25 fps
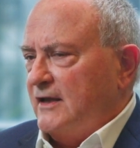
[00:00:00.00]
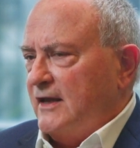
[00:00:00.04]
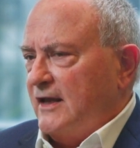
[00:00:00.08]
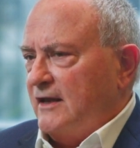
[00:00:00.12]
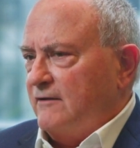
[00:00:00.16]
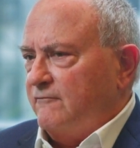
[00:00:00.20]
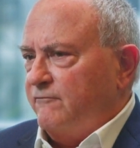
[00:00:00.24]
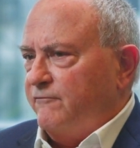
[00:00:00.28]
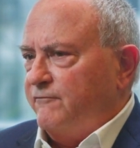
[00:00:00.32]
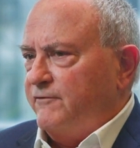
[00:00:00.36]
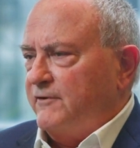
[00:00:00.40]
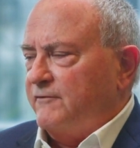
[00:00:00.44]

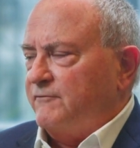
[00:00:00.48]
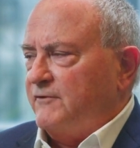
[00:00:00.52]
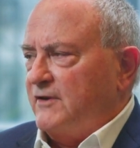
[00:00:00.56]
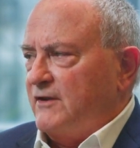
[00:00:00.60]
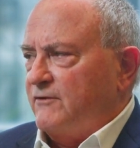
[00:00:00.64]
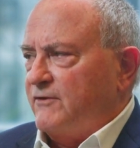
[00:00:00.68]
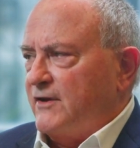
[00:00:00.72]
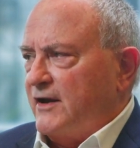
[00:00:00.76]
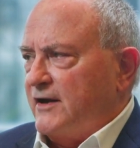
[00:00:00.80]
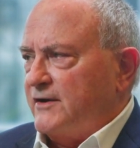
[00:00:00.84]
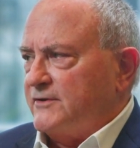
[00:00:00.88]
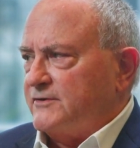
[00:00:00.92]
and
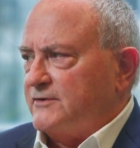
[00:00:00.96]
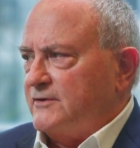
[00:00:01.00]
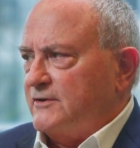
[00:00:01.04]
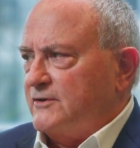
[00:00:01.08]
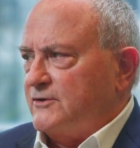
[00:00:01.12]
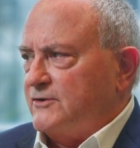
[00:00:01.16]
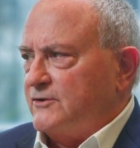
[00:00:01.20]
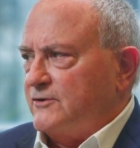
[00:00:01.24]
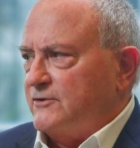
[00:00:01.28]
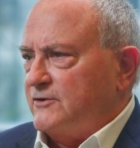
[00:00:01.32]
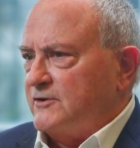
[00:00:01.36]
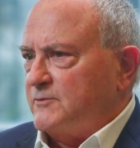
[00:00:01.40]
50,000
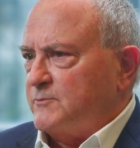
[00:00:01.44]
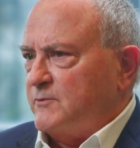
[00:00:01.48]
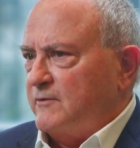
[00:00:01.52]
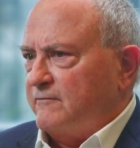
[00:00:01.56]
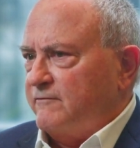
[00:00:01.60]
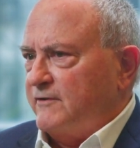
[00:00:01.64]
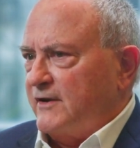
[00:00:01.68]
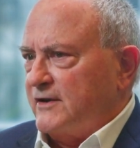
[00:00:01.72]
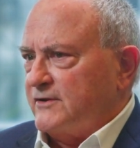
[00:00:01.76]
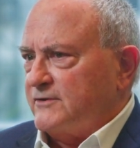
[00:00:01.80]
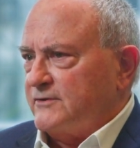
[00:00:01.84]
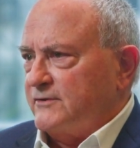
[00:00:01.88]
insurance
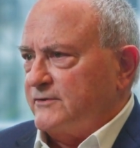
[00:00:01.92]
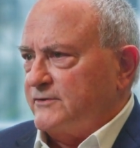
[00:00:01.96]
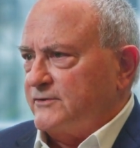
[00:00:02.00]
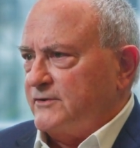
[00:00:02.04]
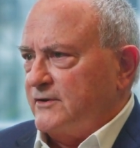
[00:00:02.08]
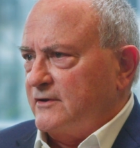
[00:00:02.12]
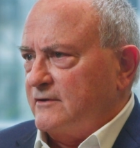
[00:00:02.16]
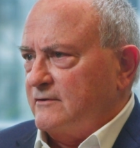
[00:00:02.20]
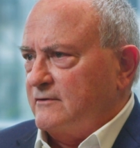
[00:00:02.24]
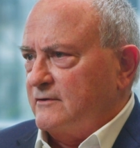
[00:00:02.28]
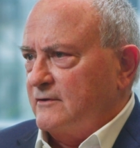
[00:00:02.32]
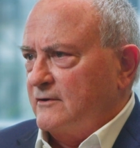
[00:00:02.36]
professionals
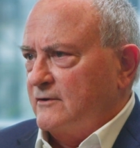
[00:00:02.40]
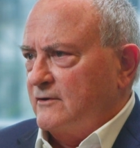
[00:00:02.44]
that